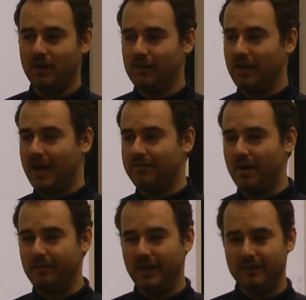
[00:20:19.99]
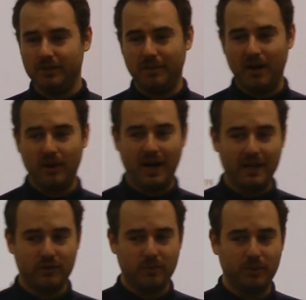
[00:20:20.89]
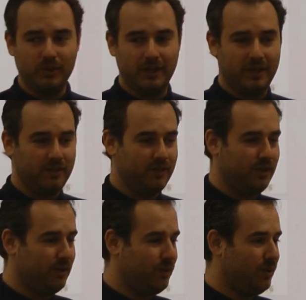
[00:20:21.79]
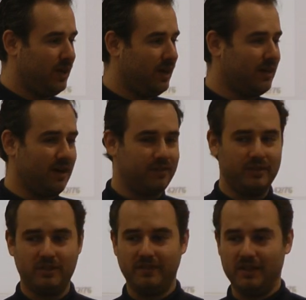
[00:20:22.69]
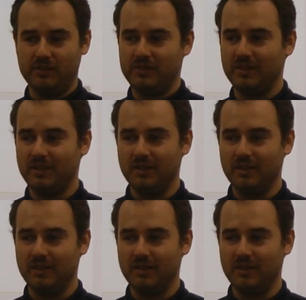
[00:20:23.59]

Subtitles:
live updates about IEEE, conference events.